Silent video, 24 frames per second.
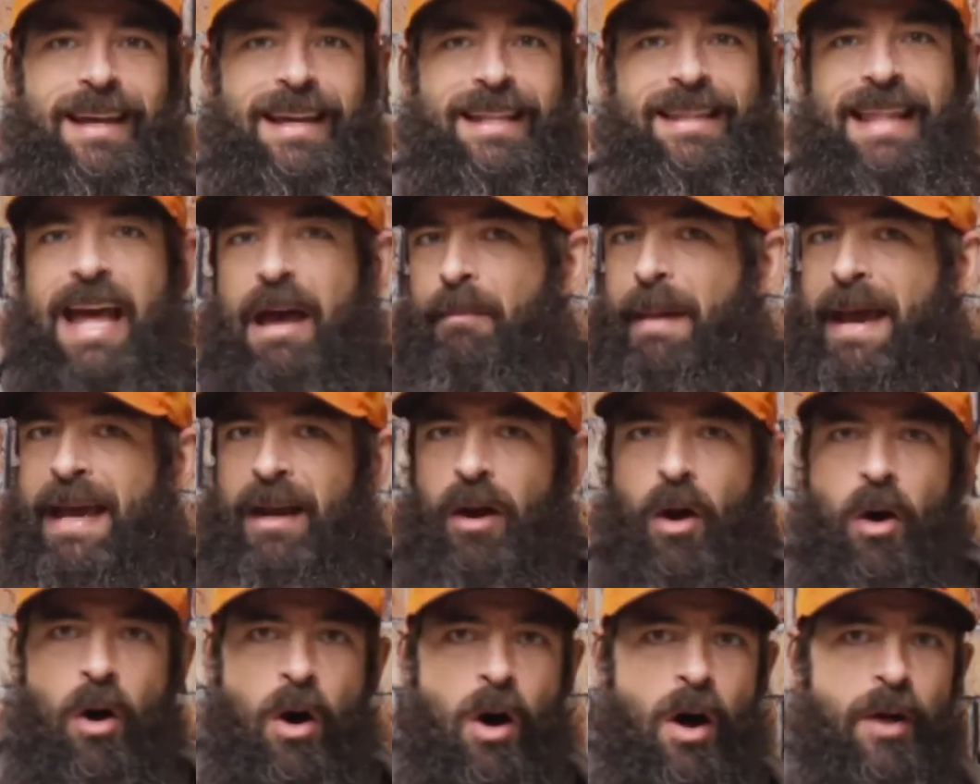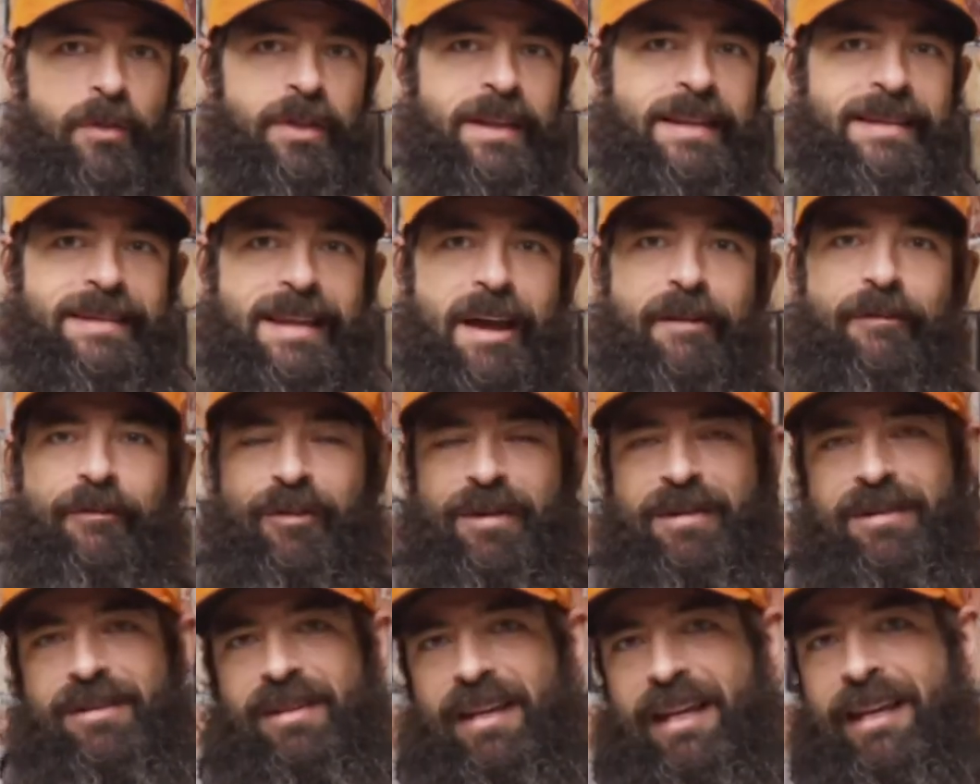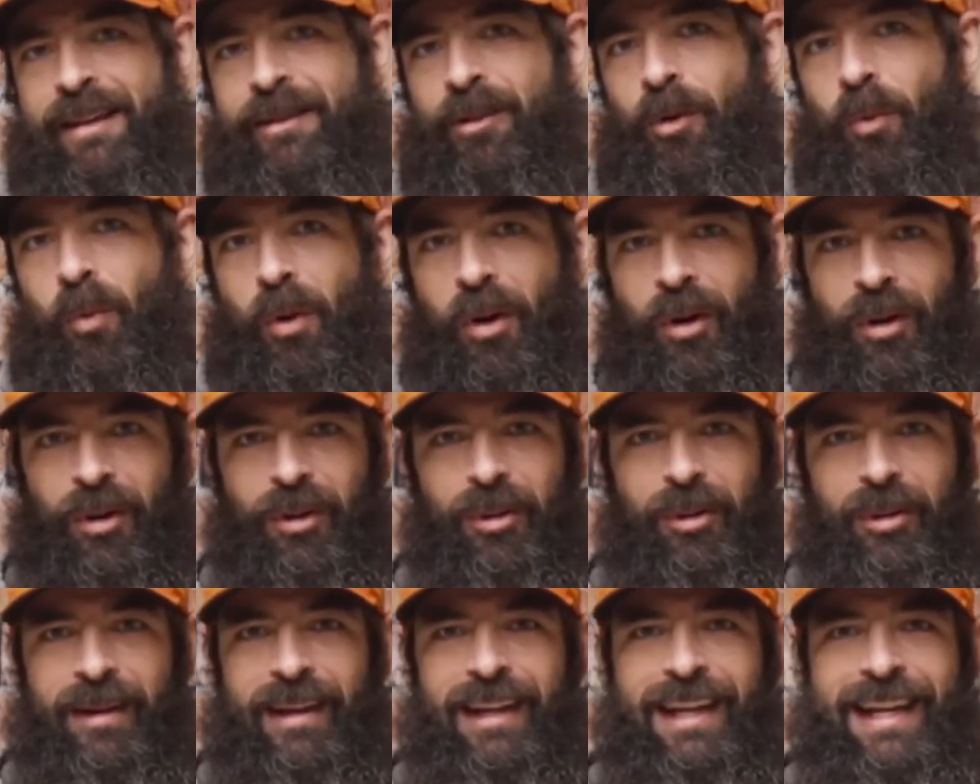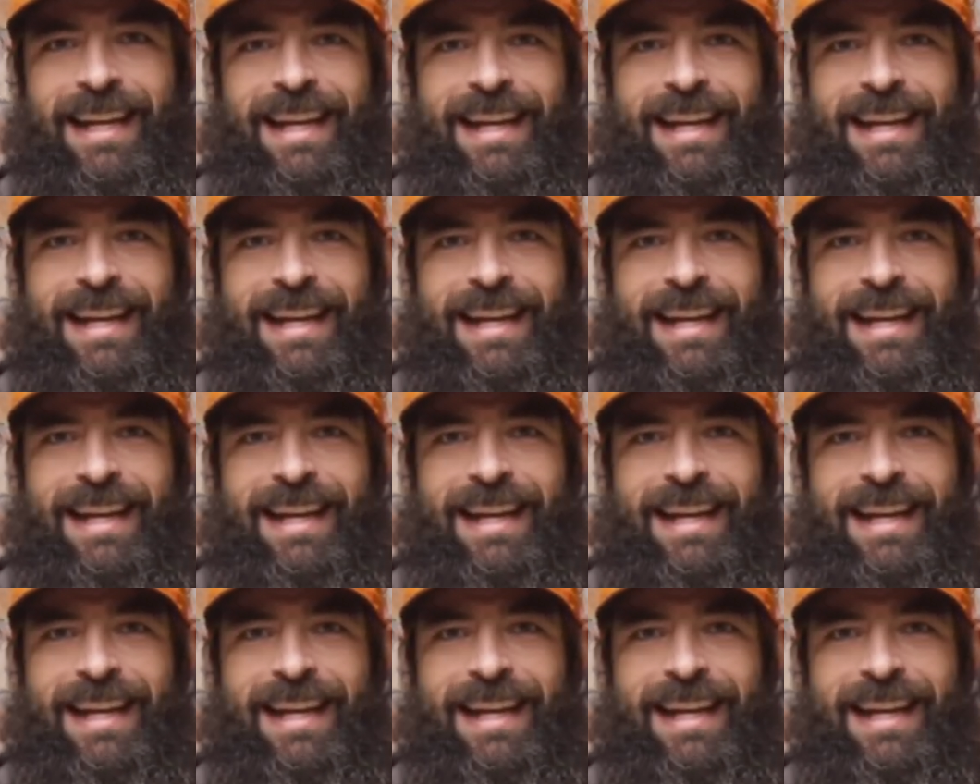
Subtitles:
And that made all the difference in the world.